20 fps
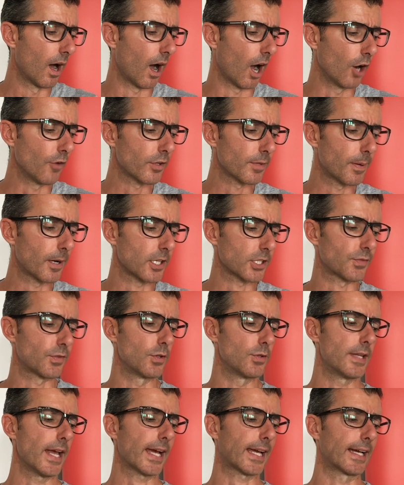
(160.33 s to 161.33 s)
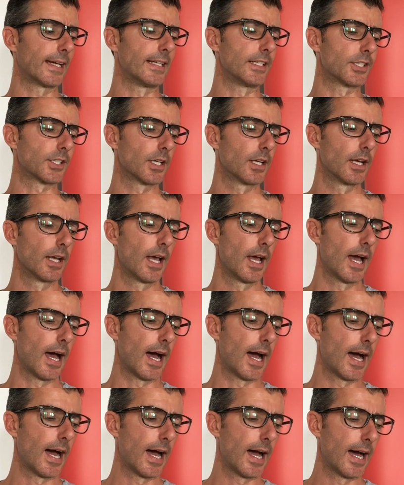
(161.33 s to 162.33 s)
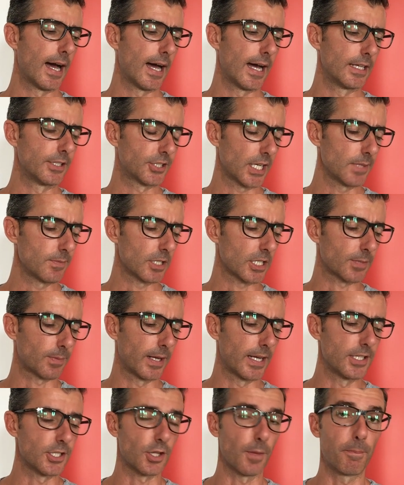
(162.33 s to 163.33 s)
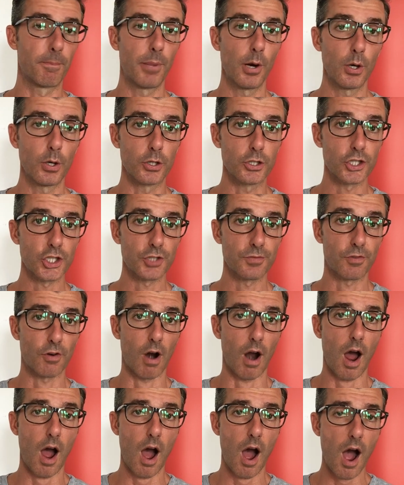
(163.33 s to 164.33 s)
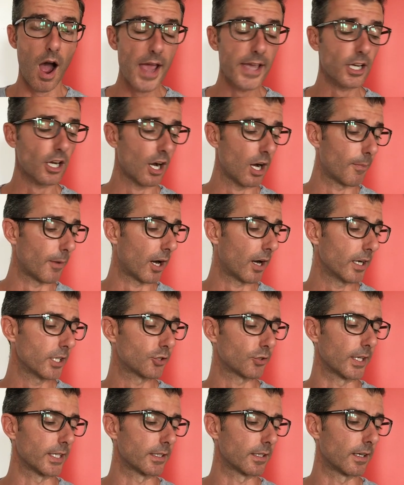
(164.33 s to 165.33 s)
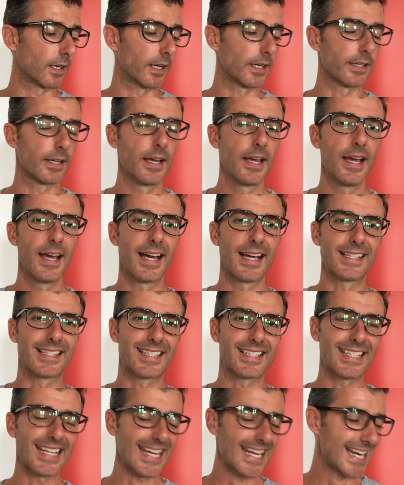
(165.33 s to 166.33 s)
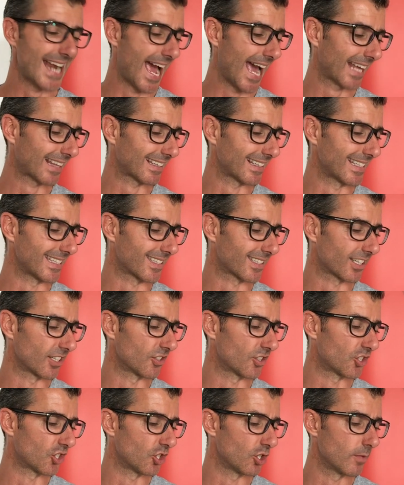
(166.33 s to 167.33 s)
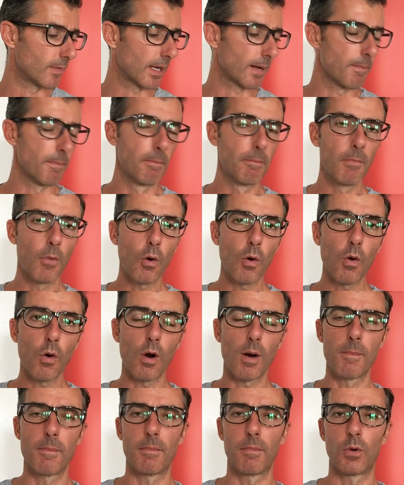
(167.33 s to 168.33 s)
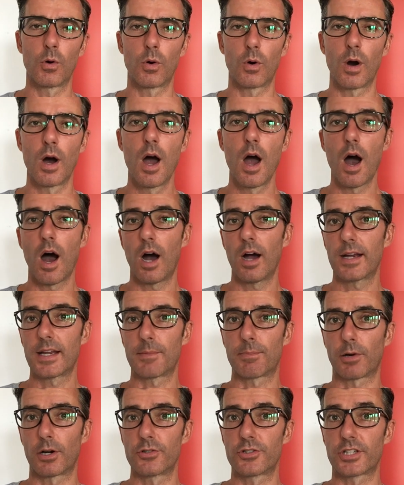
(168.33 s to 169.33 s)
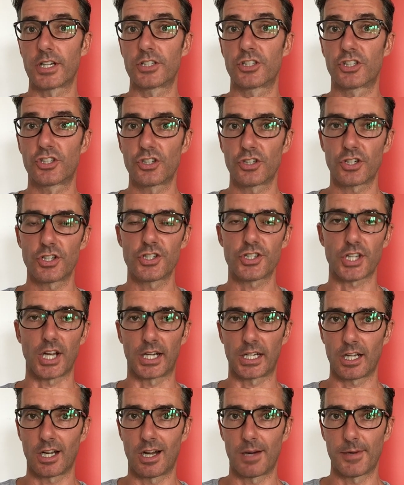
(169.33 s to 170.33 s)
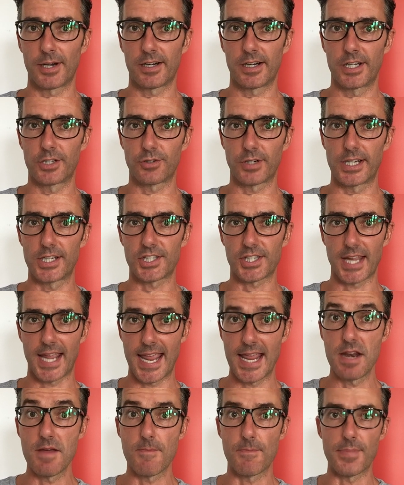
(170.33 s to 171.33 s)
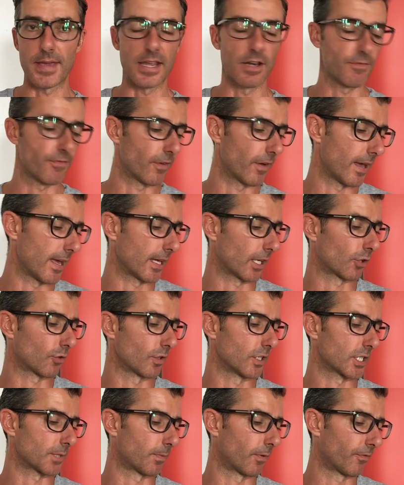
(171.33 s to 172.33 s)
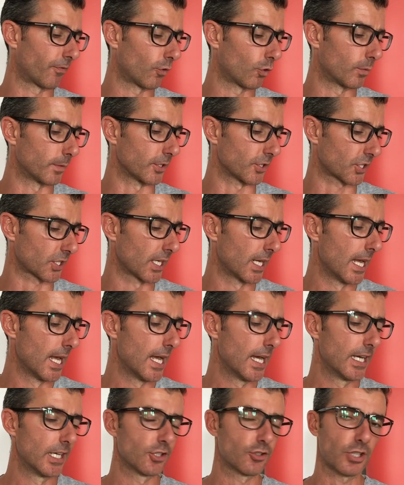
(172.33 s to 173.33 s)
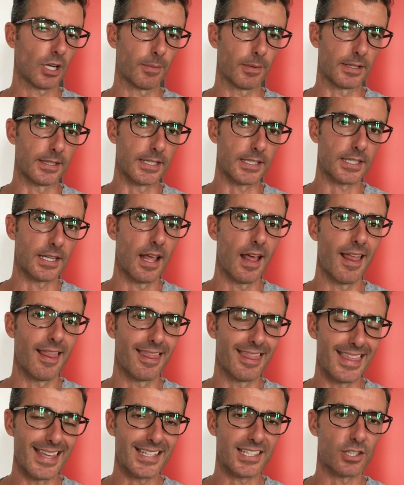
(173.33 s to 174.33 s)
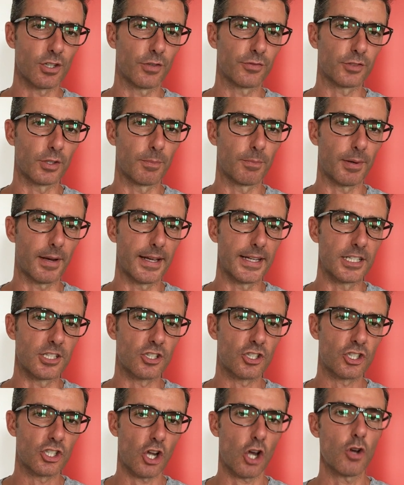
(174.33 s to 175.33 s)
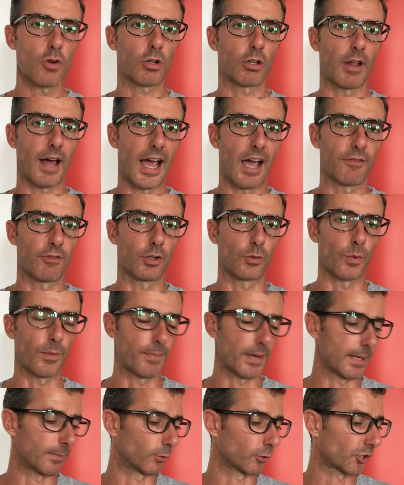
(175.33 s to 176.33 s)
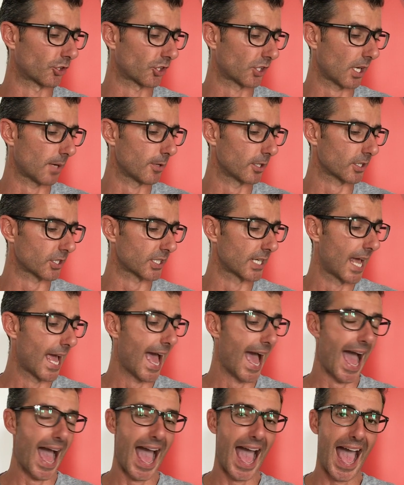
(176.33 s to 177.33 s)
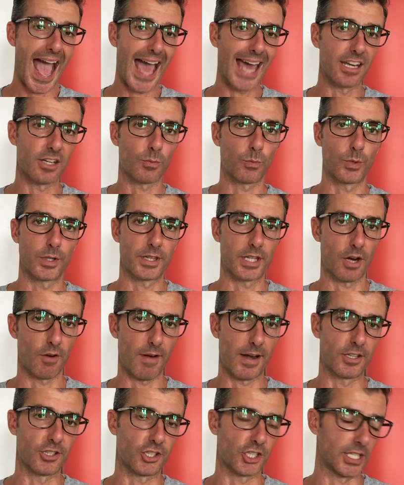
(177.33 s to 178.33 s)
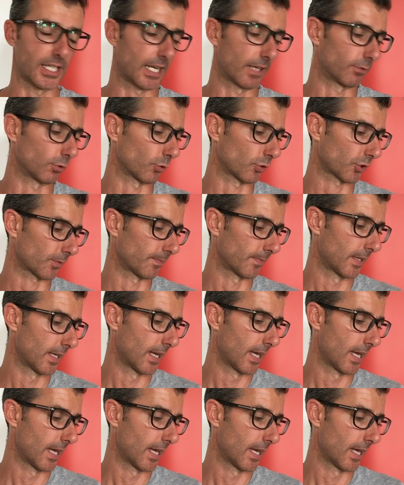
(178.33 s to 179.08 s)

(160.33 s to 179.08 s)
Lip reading: Over the past few decades, James explains the push for a high carbohydrate diet has seen athletes consuming more and more highly processed sugars and carbohydrates in a bid for increased performance. Trouble is, this often plays total havoc with people's stomachs and with their energy levels.